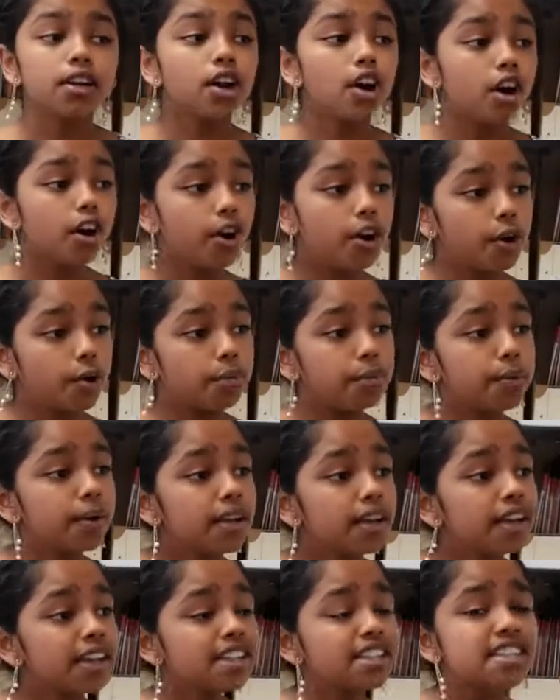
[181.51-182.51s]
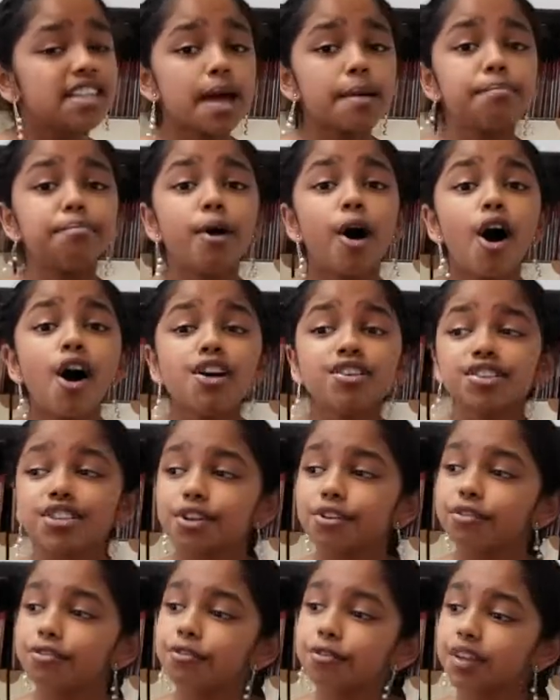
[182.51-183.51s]
Hope is that
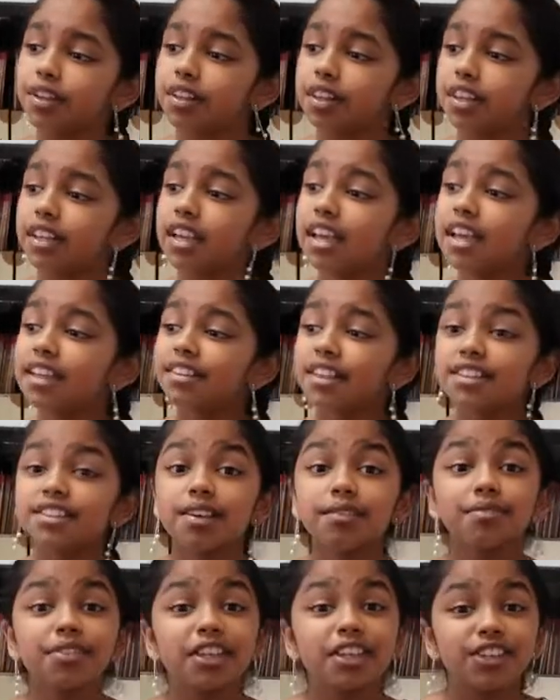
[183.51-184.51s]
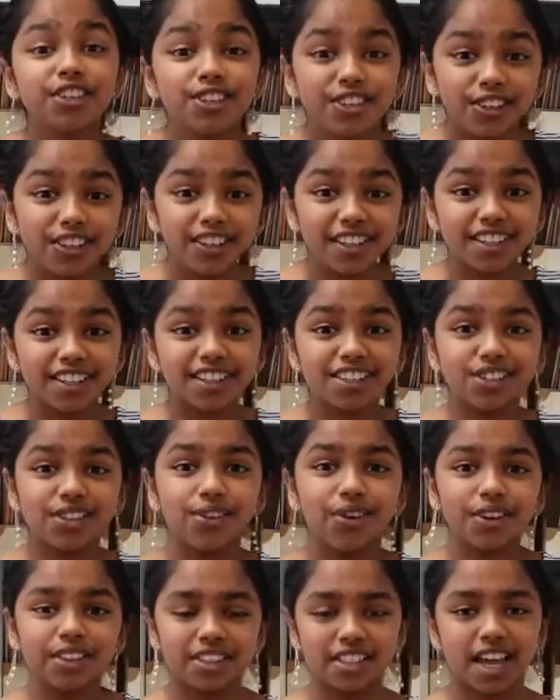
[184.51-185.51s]
positive feeling that something good is
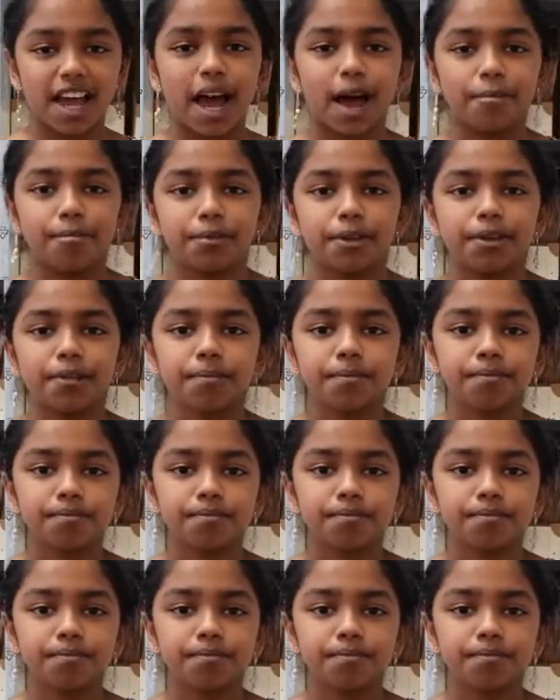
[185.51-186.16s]
going to happen.